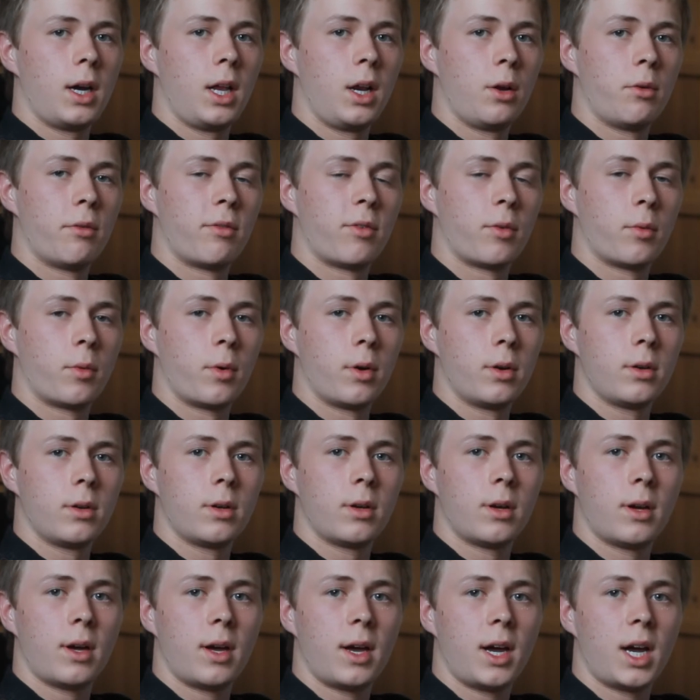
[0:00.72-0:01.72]
Hello everyone,
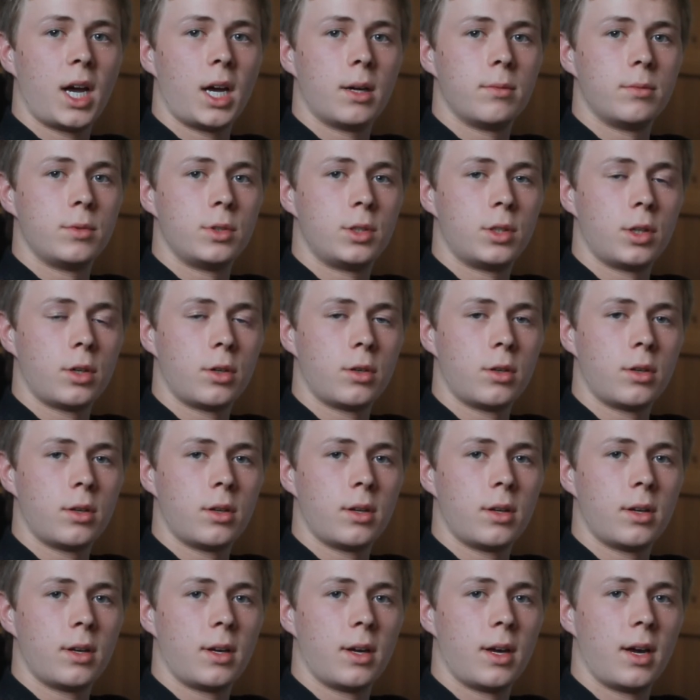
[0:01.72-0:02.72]
I'm John,
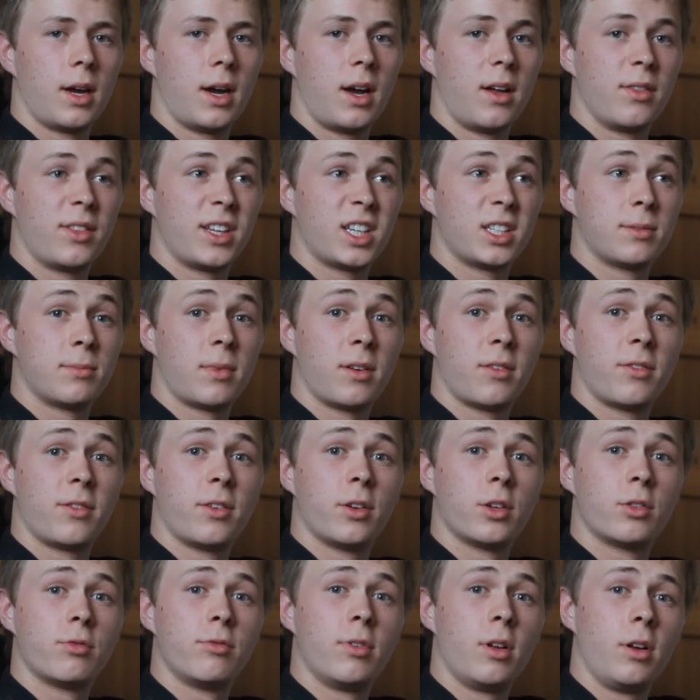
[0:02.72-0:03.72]
and this is my
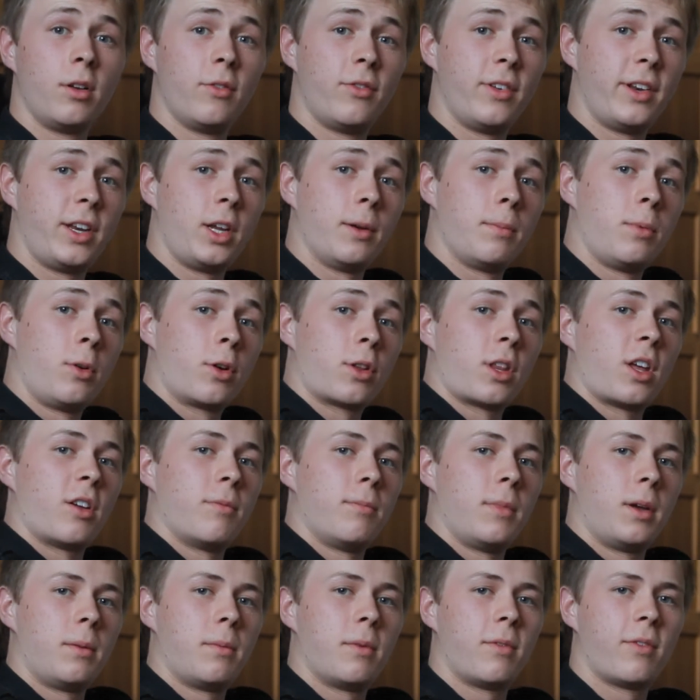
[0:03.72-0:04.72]
first real video blog that
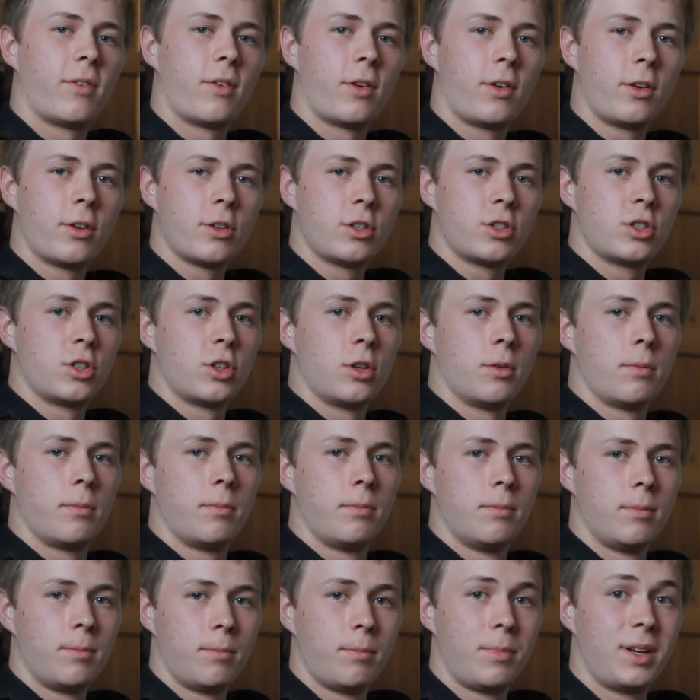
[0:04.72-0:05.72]
I've made before, so
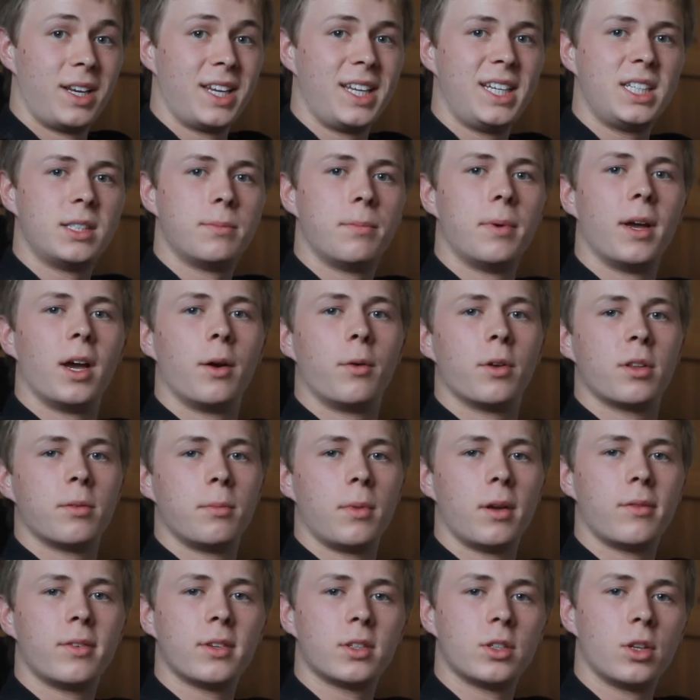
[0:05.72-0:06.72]
please bear with
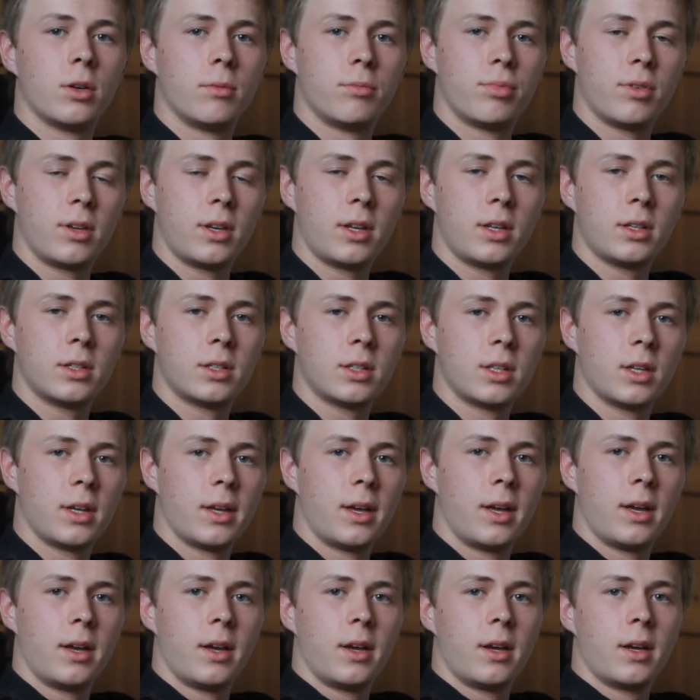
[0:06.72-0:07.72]
me if it's not brilliant.
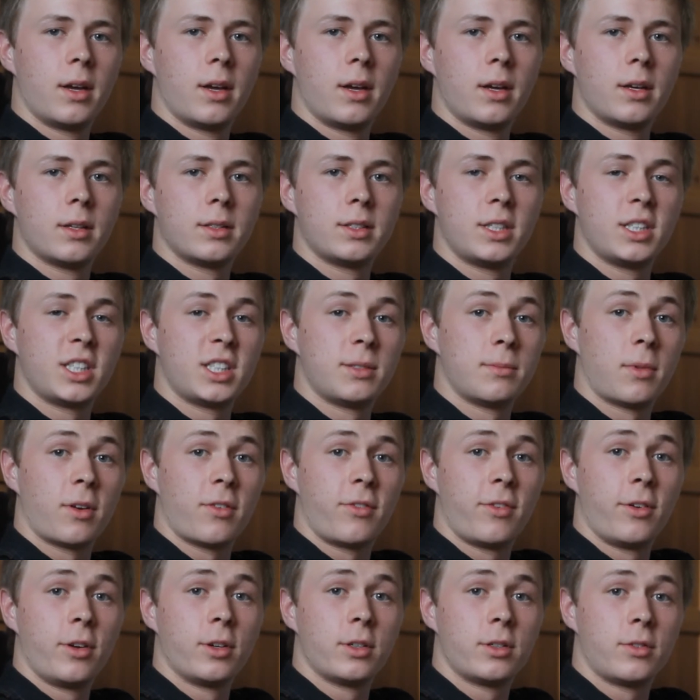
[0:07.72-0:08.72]
Since it's
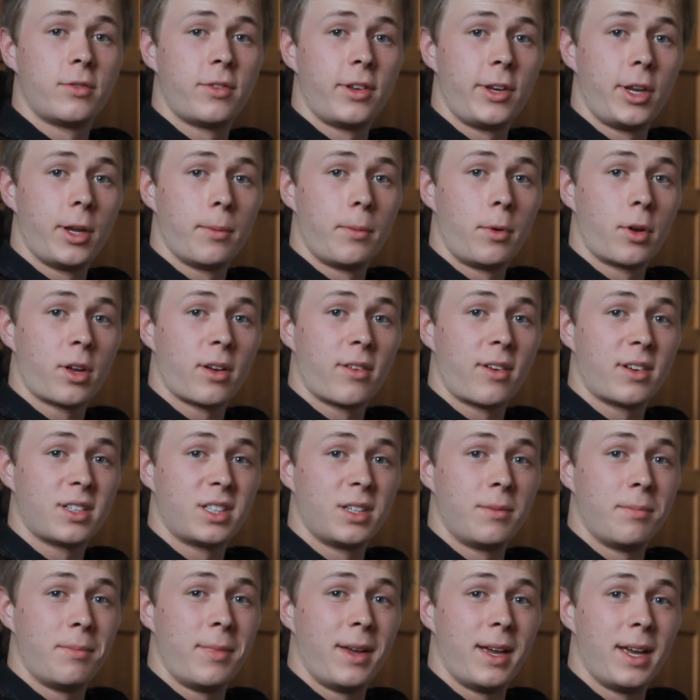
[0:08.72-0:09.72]
my first video blog I've
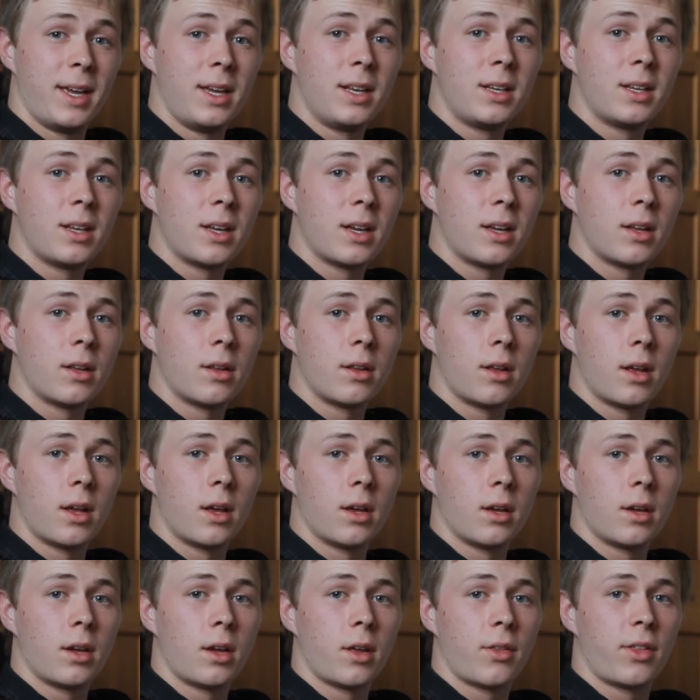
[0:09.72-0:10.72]
actually made,
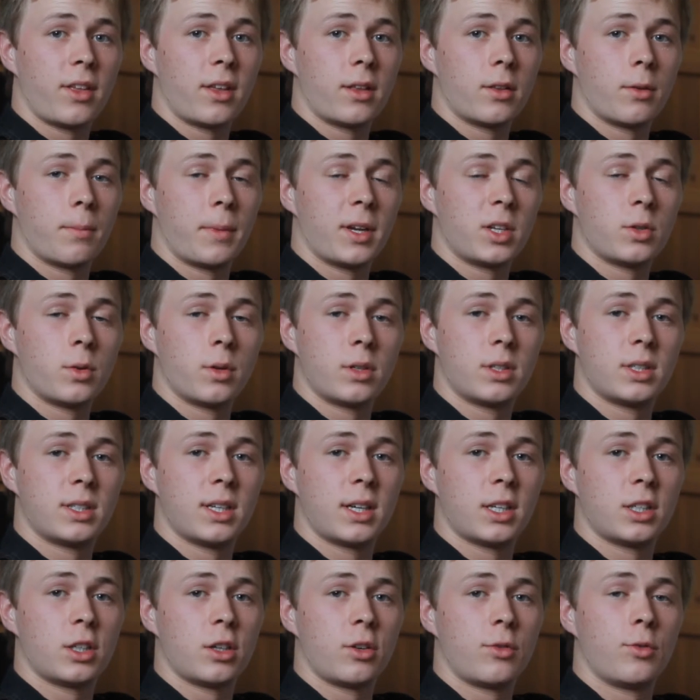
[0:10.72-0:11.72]
I think the best way to
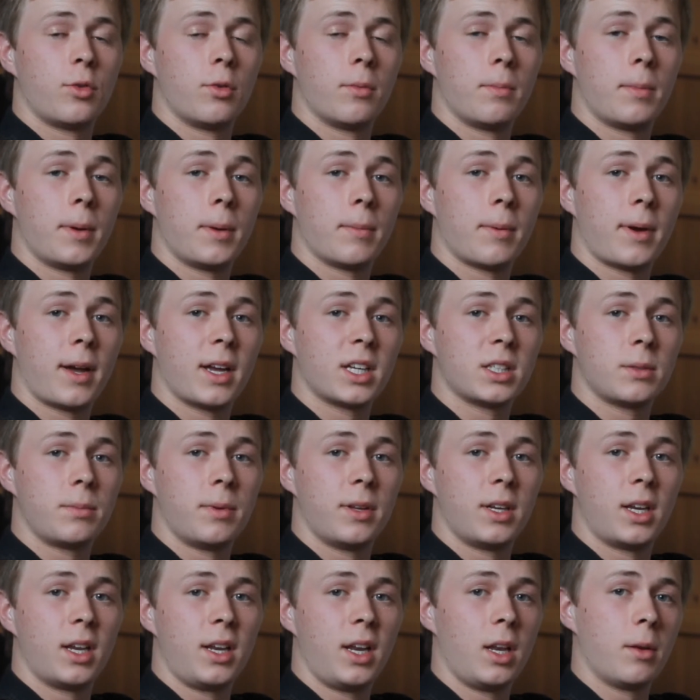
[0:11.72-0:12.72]
start off would be by
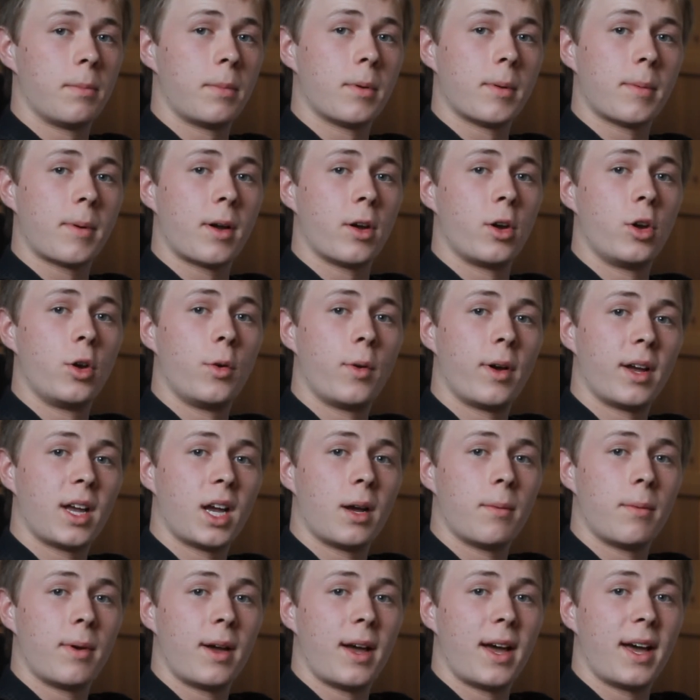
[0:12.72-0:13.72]
explaining a little bit about who I
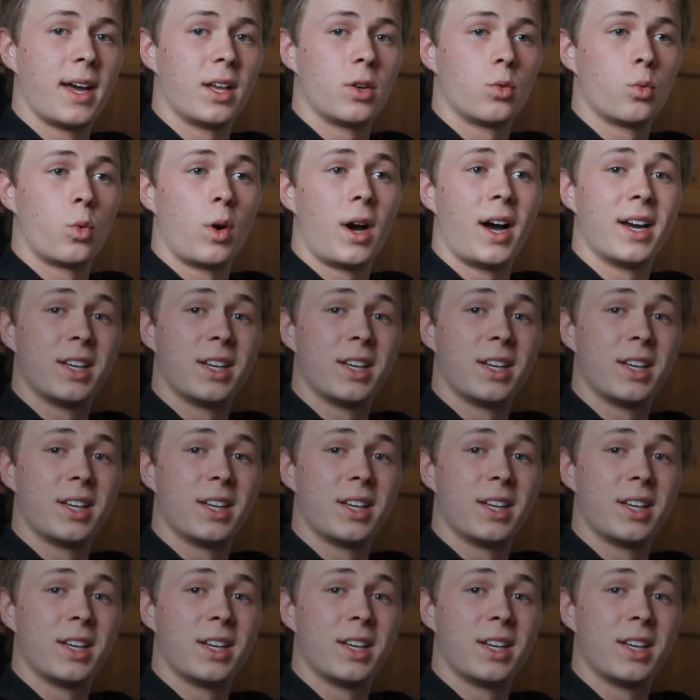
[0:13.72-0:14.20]
am and what